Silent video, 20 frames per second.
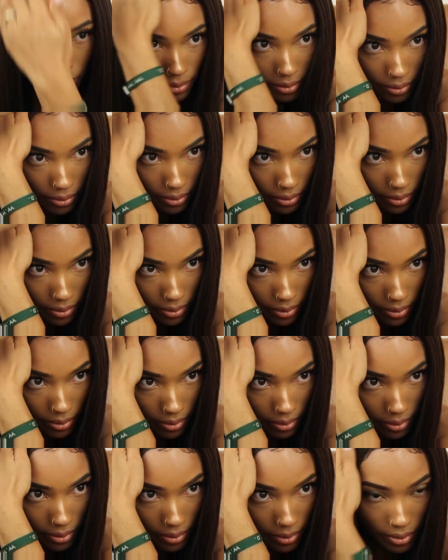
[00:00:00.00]

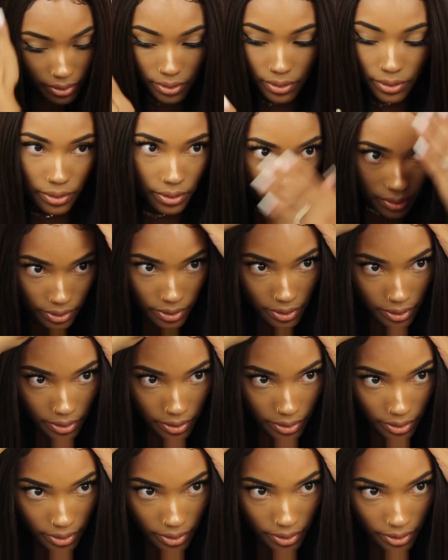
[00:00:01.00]

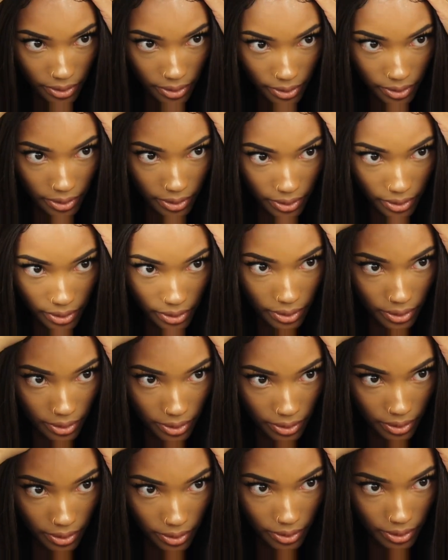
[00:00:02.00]

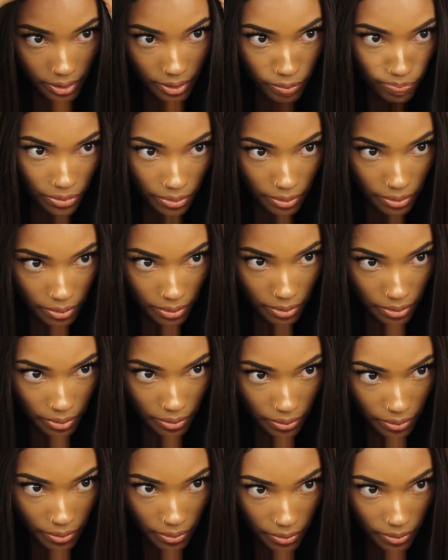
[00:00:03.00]

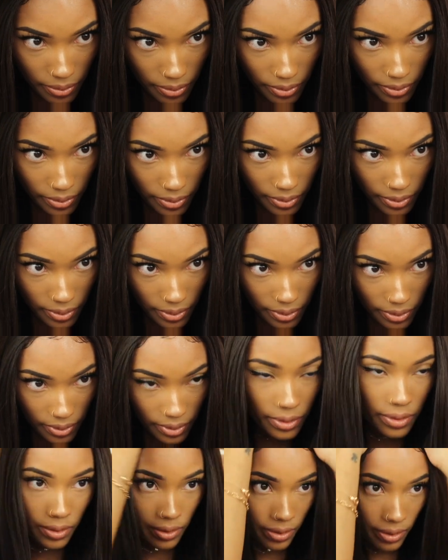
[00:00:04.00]

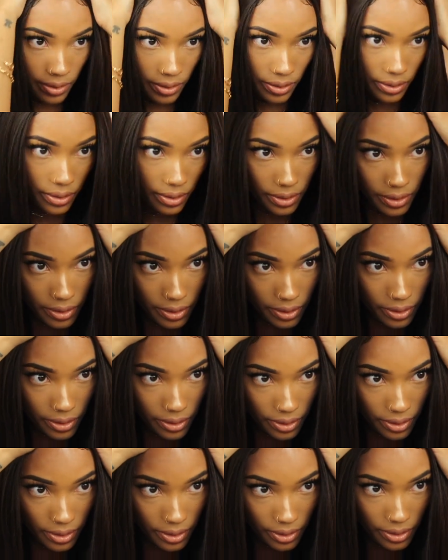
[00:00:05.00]

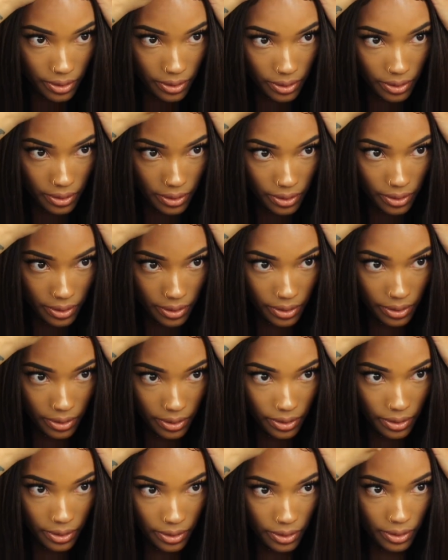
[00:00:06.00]

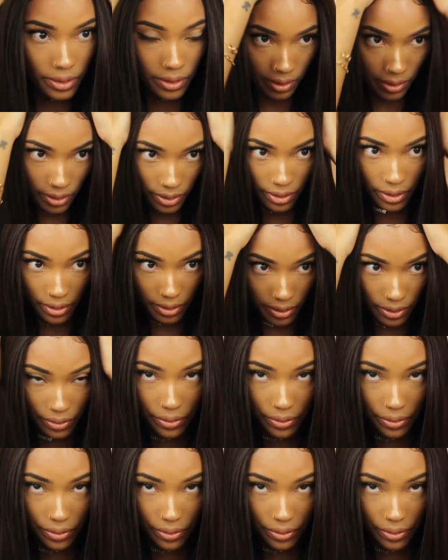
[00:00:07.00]
(no one is talking)